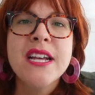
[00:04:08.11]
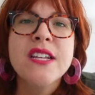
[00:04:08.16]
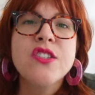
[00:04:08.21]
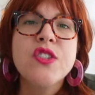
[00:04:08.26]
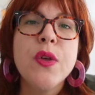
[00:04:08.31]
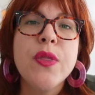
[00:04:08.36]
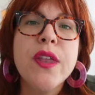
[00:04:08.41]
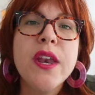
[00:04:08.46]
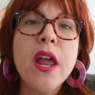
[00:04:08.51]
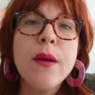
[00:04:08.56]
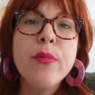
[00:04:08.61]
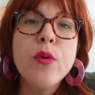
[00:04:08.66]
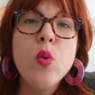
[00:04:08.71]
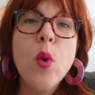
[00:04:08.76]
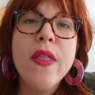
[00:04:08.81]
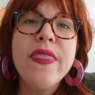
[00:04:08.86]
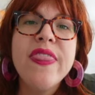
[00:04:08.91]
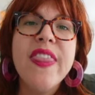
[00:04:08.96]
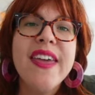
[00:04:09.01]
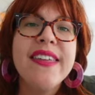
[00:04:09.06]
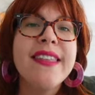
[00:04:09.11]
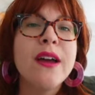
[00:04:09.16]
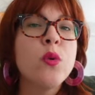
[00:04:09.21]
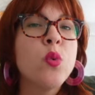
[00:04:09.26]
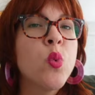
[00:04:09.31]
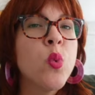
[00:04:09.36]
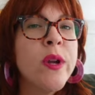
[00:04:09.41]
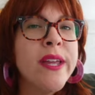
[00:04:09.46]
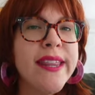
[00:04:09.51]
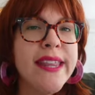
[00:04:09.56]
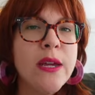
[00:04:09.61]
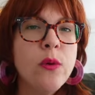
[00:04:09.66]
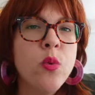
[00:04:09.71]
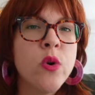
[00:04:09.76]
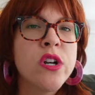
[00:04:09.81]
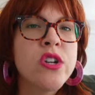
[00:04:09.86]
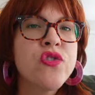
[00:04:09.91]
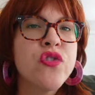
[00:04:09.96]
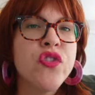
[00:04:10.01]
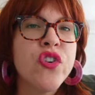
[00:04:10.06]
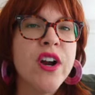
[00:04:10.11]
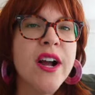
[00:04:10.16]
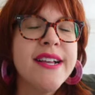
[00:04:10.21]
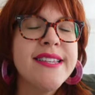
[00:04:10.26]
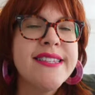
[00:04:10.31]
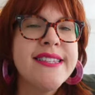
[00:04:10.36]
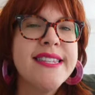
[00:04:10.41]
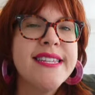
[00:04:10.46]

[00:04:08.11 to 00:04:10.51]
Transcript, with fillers: So, the number one thing that really worked for us